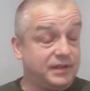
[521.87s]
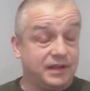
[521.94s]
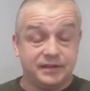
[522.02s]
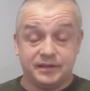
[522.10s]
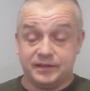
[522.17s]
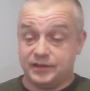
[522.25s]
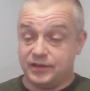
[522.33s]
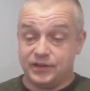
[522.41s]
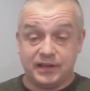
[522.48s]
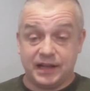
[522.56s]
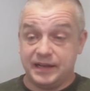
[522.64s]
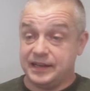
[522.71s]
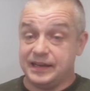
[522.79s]
And
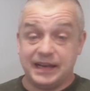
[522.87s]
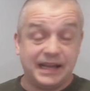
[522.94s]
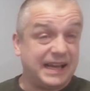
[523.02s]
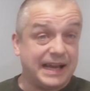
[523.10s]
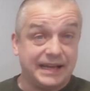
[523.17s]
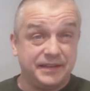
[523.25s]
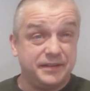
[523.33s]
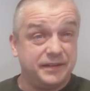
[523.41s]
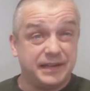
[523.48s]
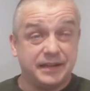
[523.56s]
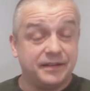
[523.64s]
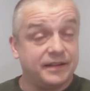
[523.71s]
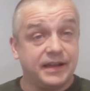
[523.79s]
I didn't like that either.
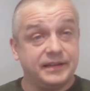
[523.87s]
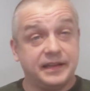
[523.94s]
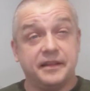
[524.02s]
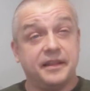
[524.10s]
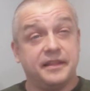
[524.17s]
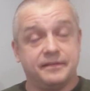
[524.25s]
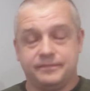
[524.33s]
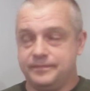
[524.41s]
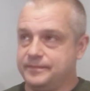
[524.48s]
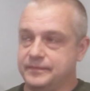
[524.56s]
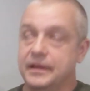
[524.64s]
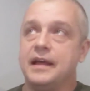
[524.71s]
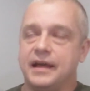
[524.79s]

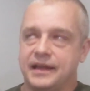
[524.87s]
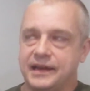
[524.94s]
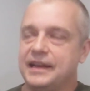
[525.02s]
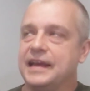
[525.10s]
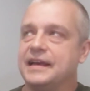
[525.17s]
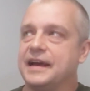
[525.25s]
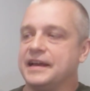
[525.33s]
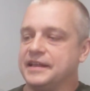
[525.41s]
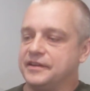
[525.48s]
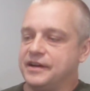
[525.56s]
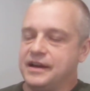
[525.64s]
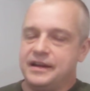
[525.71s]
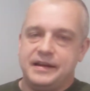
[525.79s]
I didn't like that
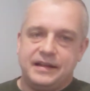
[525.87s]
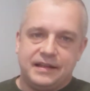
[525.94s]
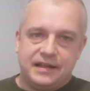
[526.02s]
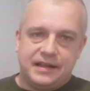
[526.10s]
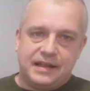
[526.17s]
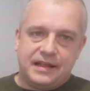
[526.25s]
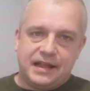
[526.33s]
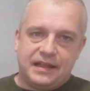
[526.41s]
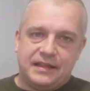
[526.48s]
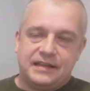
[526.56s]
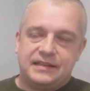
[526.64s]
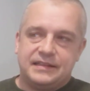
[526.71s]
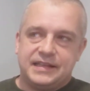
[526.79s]
either. I
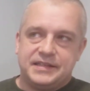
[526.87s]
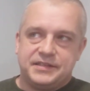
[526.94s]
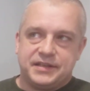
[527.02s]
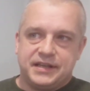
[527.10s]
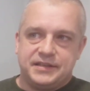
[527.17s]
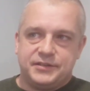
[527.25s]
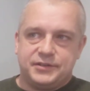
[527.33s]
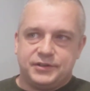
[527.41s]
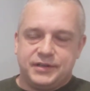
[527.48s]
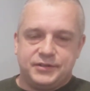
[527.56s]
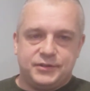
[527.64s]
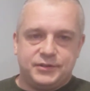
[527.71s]
think this is